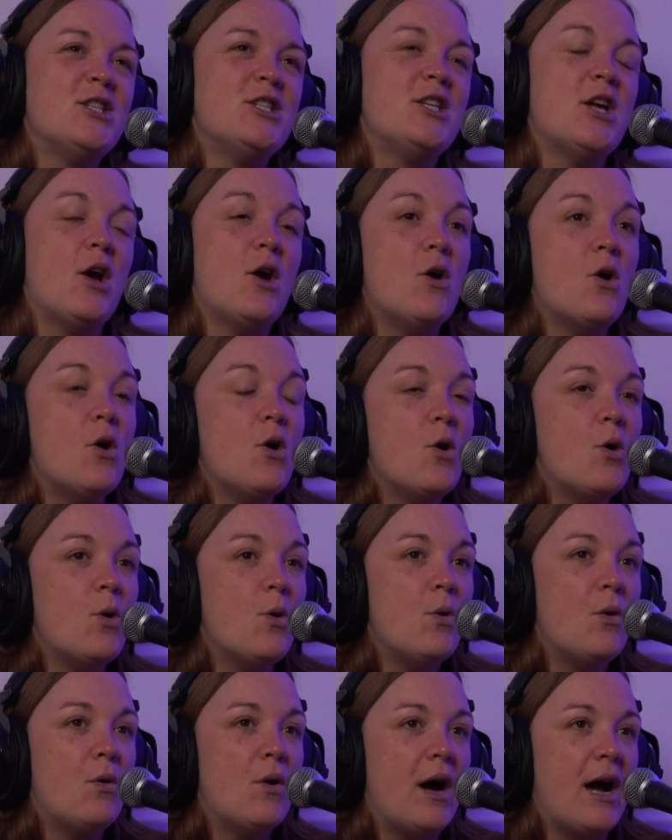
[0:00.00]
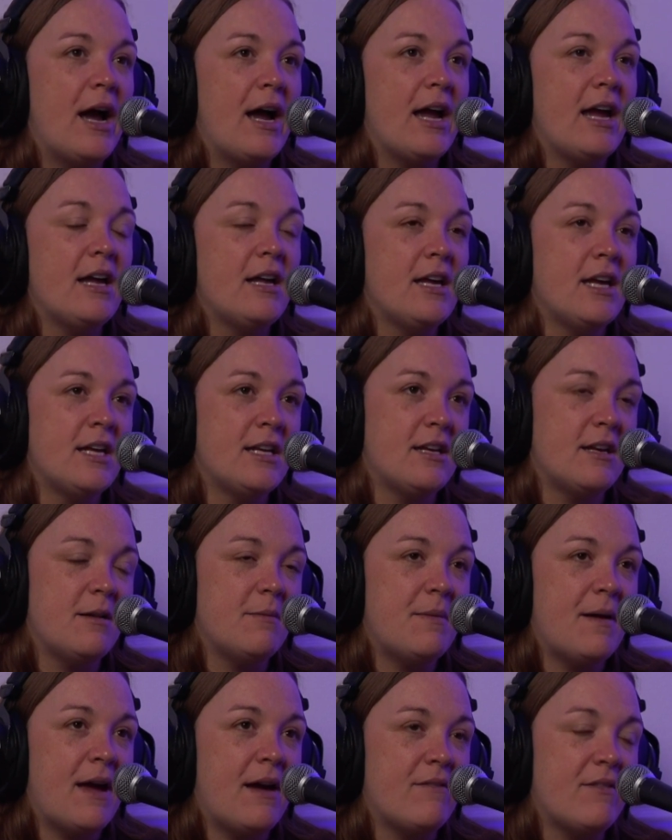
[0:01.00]
So I ended
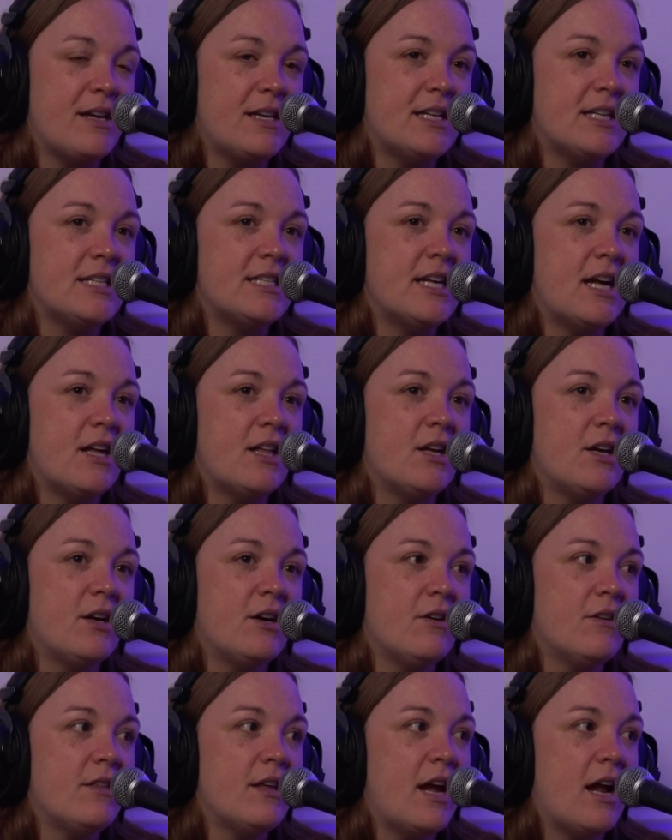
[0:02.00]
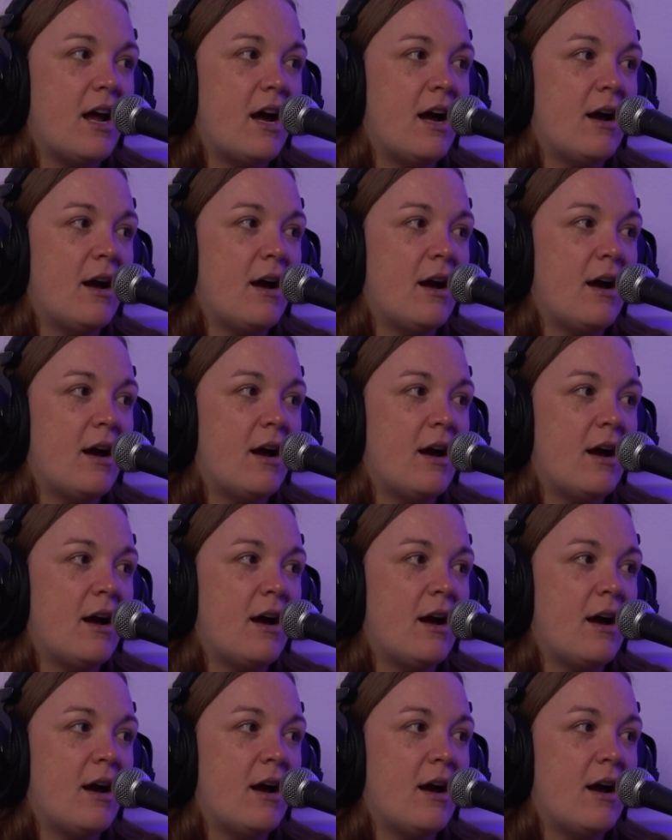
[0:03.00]
up having to tell her that